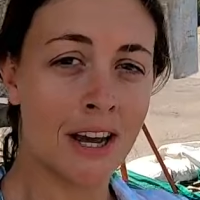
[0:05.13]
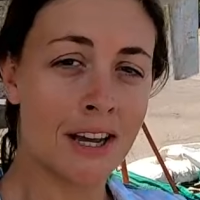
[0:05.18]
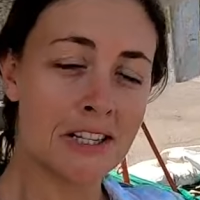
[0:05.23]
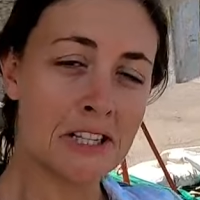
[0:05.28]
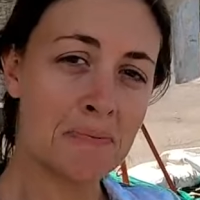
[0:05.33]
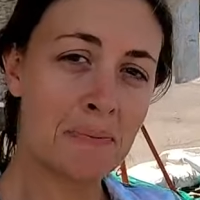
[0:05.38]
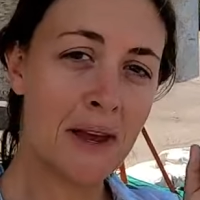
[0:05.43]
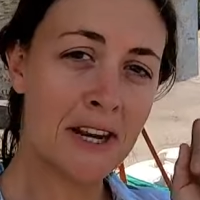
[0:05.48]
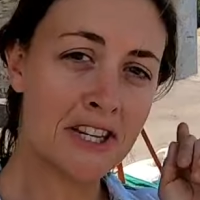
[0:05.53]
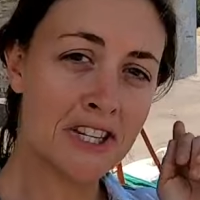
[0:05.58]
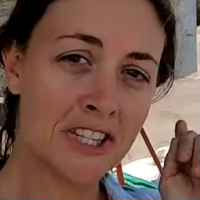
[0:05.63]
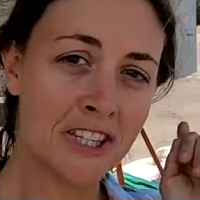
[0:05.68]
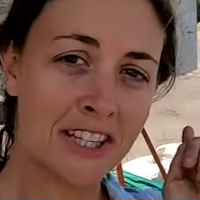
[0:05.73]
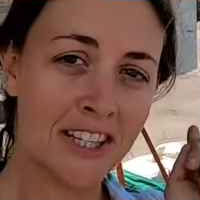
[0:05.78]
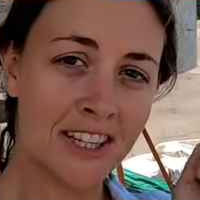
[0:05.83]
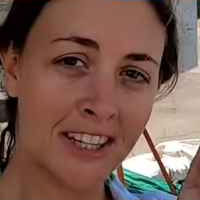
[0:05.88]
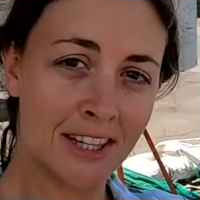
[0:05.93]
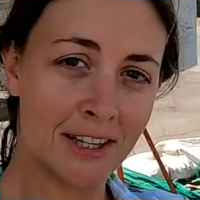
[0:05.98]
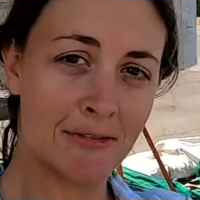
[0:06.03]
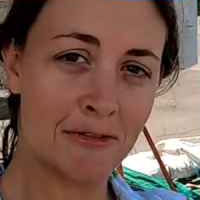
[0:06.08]

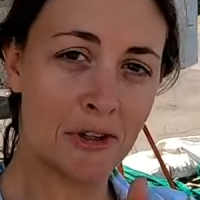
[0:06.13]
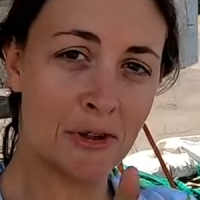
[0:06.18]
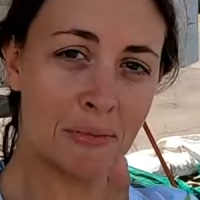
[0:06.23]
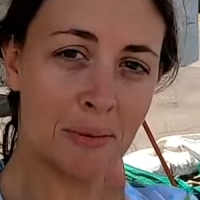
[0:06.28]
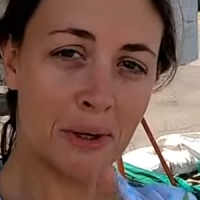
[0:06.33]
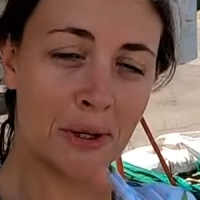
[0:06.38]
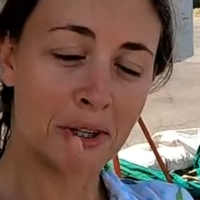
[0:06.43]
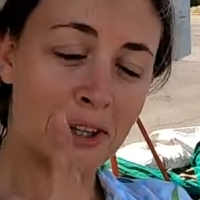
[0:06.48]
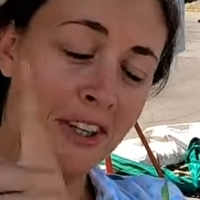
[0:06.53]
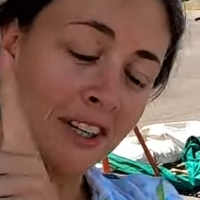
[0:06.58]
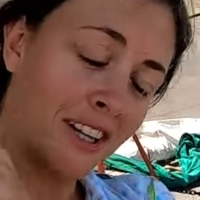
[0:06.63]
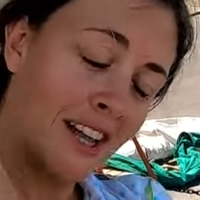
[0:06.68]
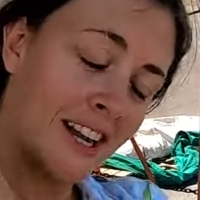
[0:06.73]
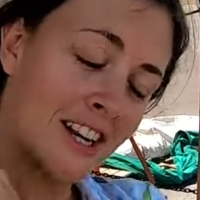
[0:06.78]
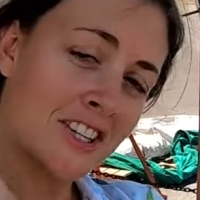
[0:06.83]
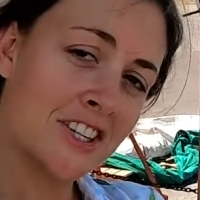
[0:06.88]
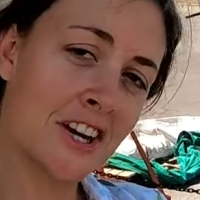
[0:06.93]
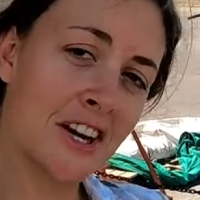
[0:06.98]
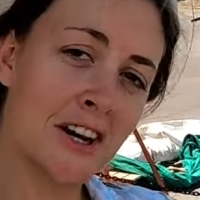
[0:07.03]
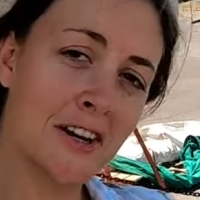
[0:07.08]
especially if your boat,
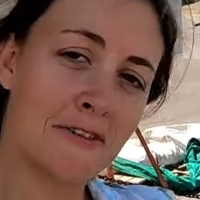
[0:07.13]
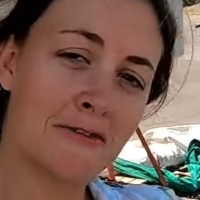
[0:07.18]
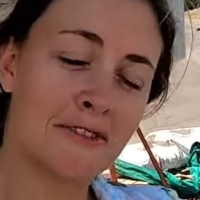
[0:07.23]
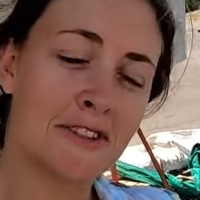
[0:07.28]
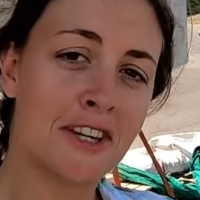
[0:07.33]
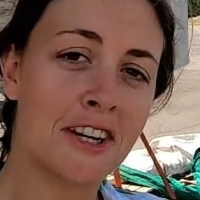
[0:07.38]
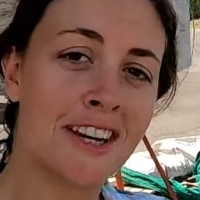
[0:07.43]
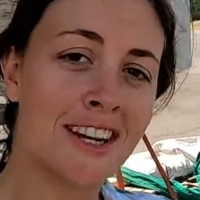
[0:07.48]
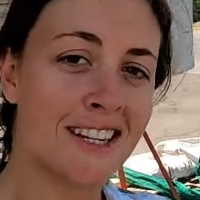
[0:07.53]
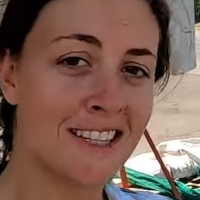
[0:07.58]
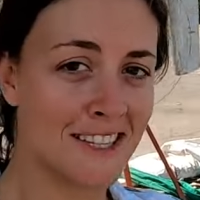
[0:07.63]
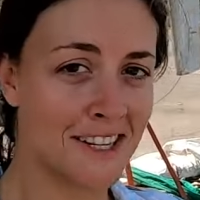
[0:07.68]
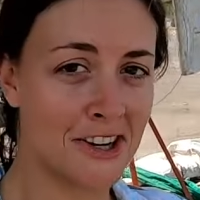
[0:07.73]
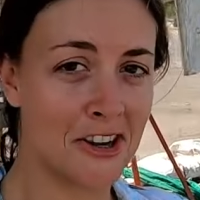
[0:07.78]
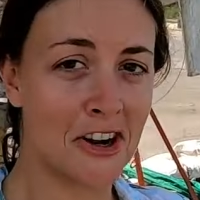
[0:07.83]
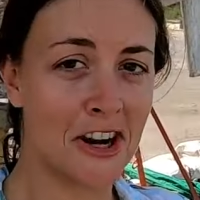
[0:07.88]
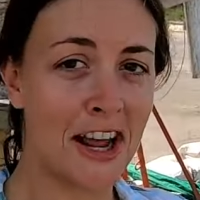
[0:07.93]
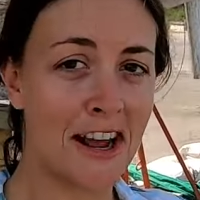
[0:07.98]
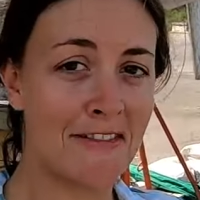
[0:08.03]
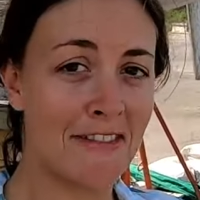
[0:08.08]
like Chuffed, did
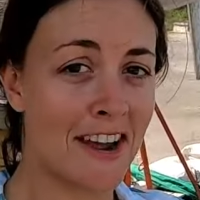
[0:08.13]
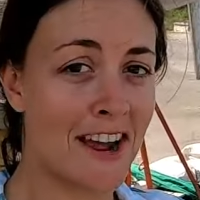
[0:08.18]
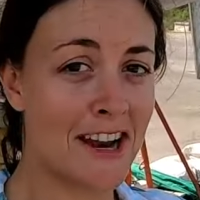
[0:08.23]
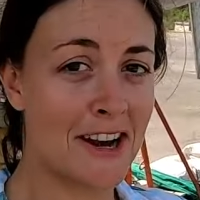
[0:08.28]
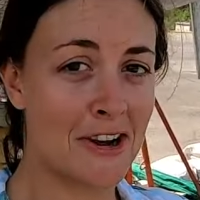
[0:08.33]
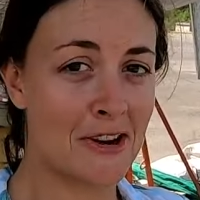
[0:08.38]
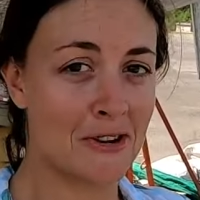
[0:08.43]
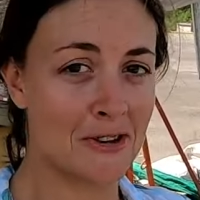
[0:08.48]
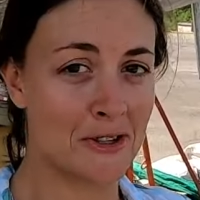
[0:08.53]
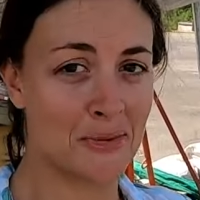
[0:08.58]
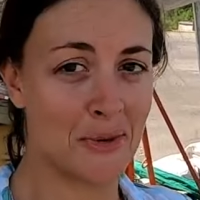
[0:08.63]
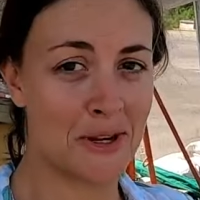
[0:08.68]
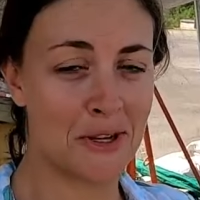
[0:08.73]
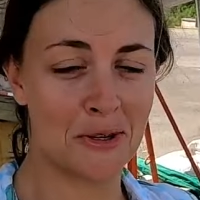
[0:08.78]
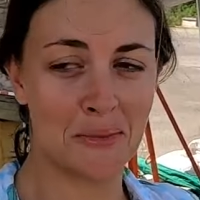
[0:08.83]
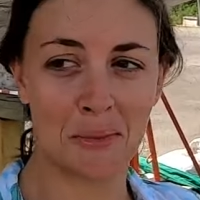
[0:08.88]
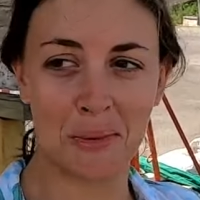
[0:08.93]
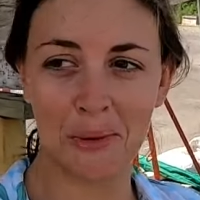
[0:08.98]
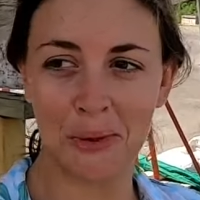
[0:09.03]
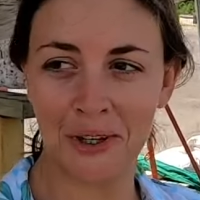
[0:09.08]
not have anodes when
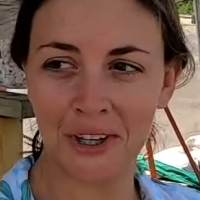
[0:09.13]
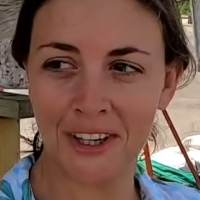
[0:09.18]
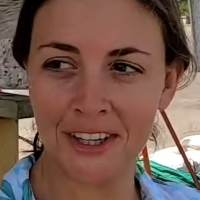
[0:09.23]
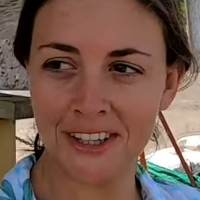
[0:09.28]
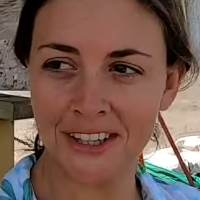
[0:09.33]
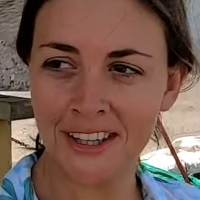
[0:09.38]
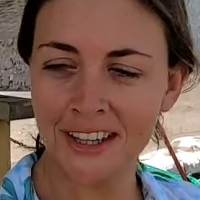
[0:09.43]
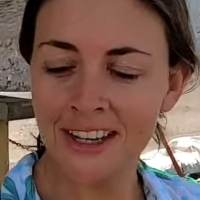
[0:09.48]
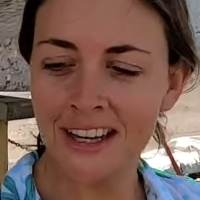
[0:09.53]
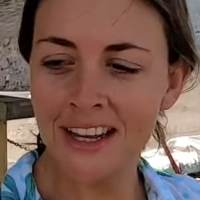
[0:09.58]
you bought it.